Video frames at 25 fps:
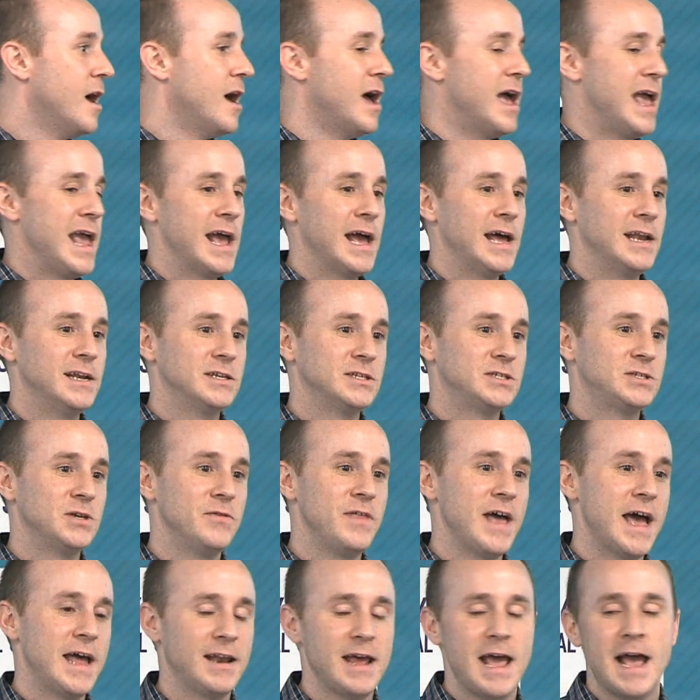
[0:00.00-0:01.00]
And so
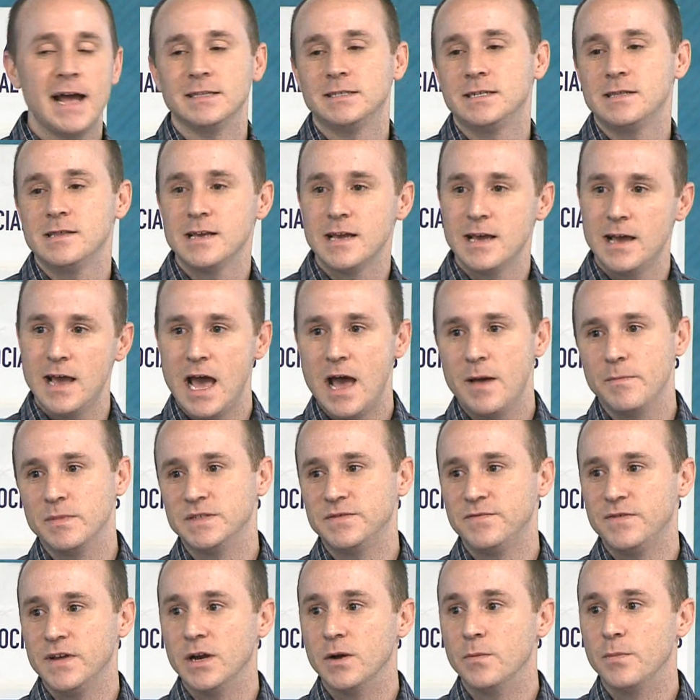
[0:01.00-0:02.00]
that adds to the
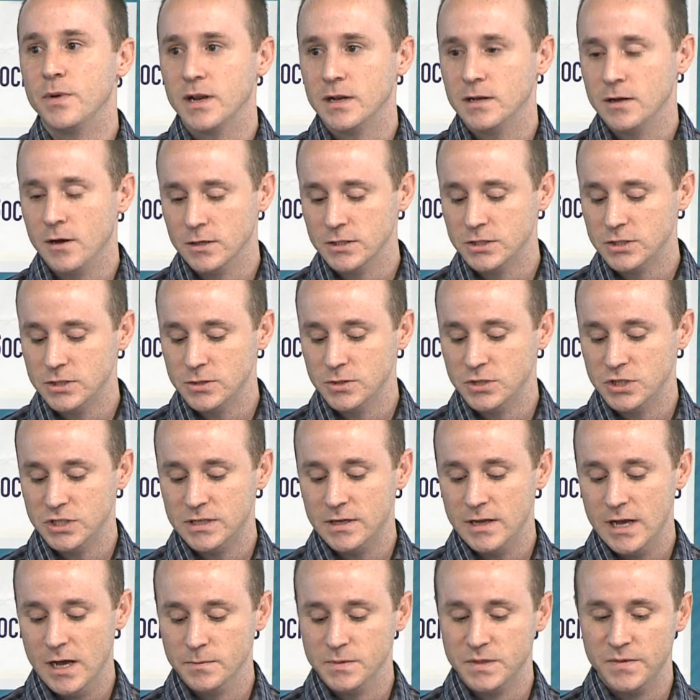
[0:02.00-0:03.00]
atmosphere, but it also just
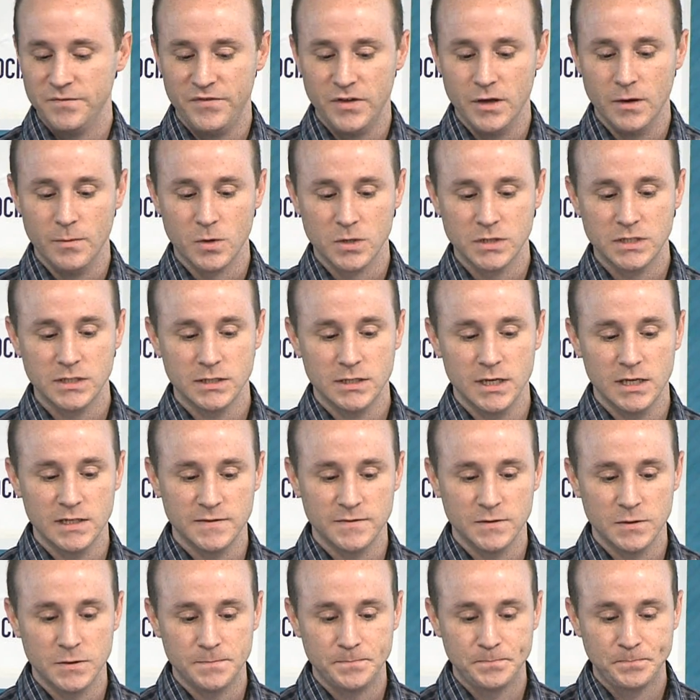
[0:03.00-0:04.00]
helps them feel more
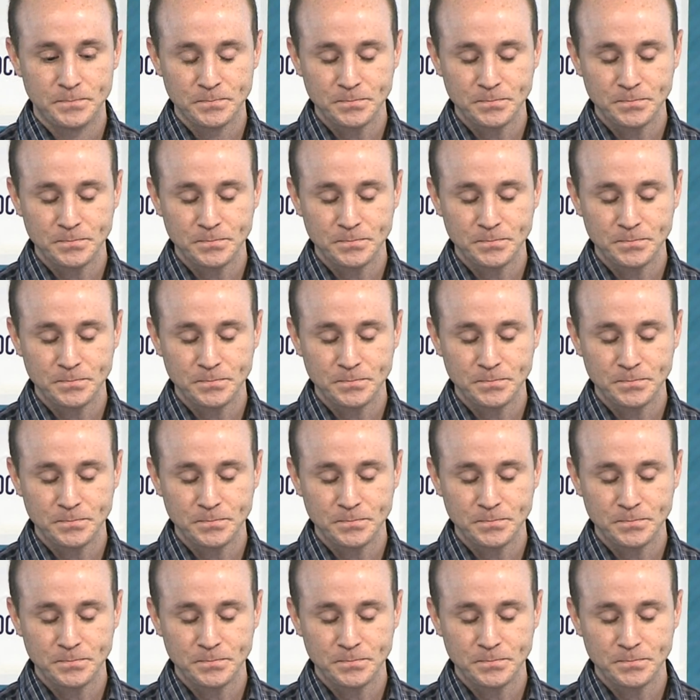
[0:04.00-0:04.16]
successful.